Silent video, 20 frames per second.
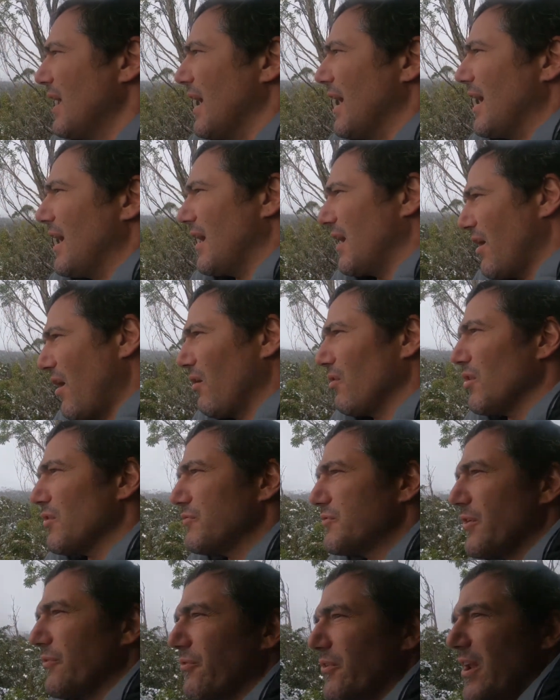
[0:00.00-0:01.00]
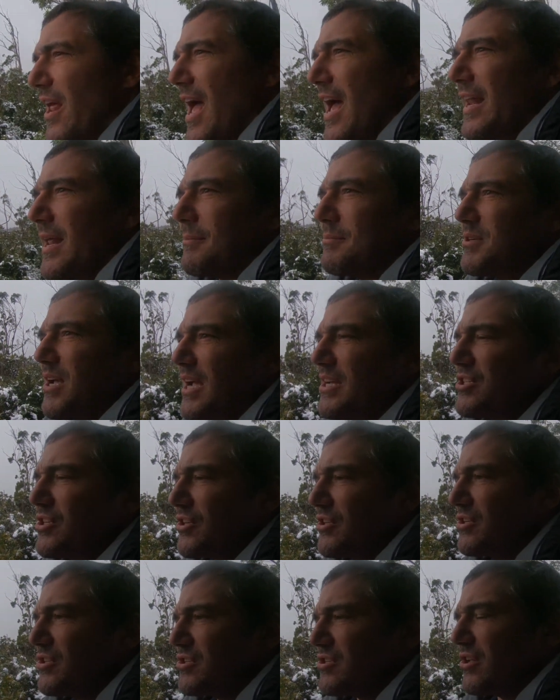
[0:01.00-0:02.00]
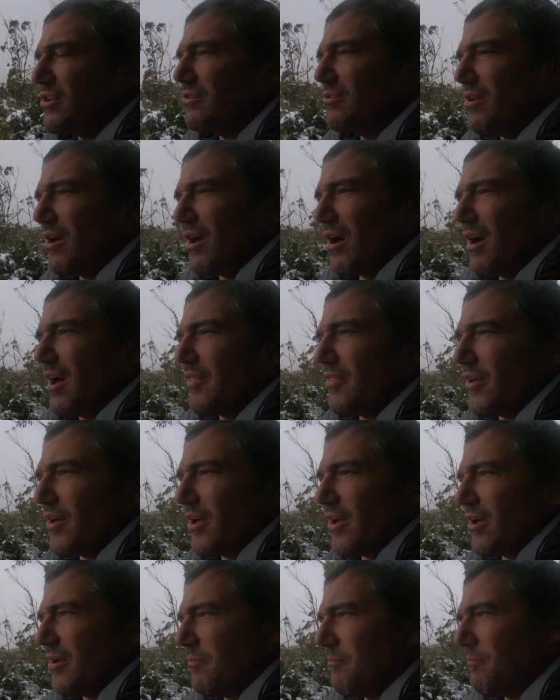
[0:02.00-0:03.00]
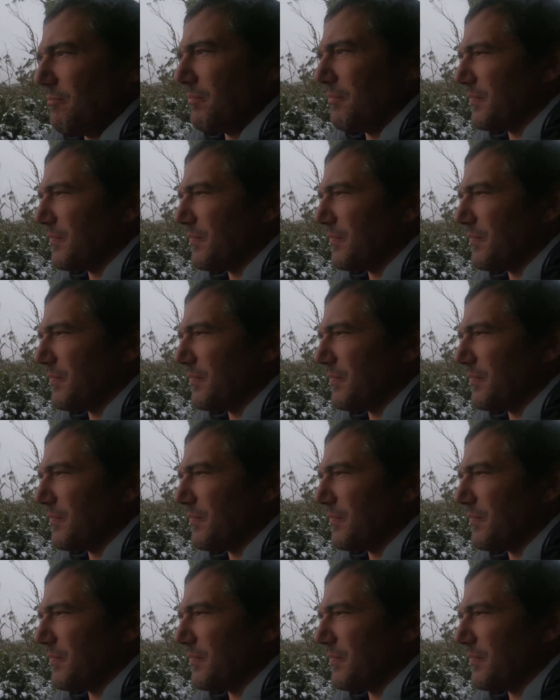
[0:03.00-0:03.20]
A whole lot of different adaptations that either